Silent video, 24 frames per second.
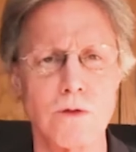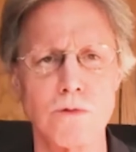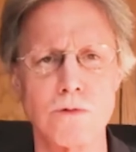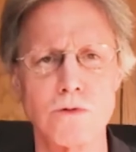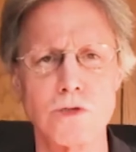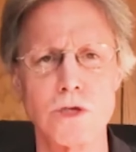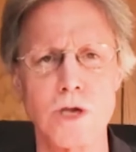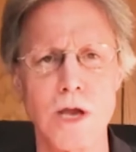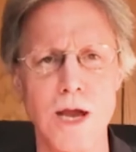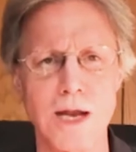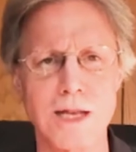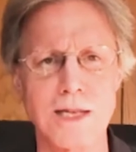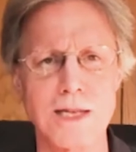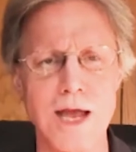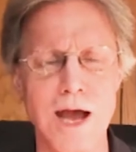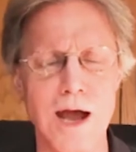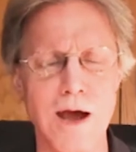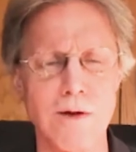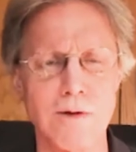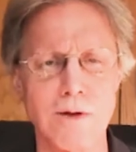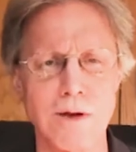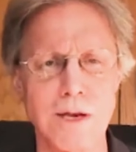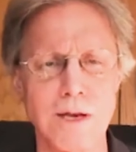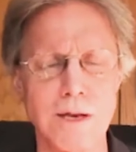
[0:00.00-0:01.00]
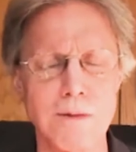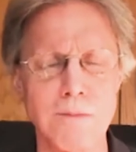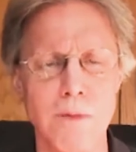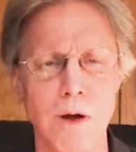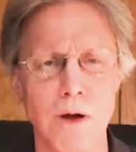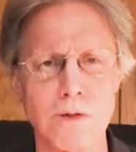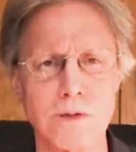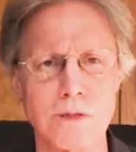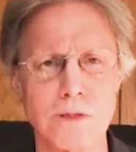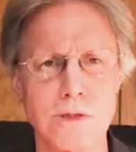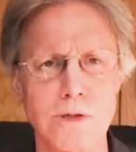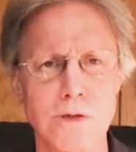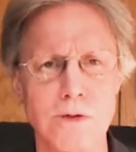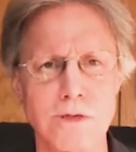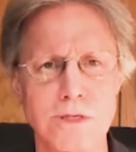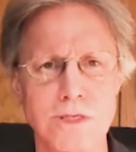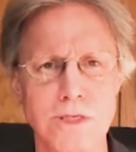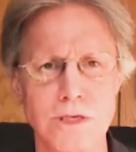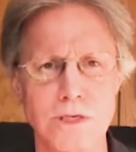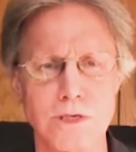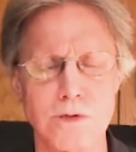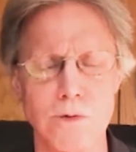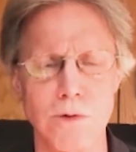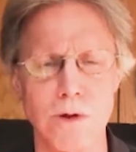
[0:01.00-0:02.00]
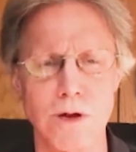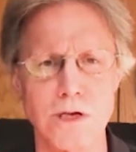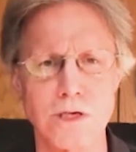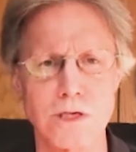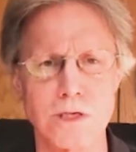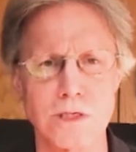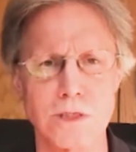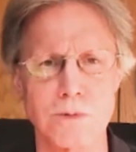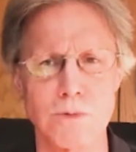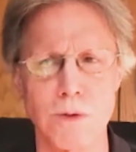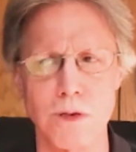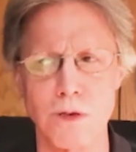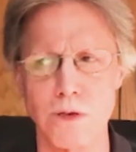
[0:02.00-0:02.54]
you checked out any multitude of situations,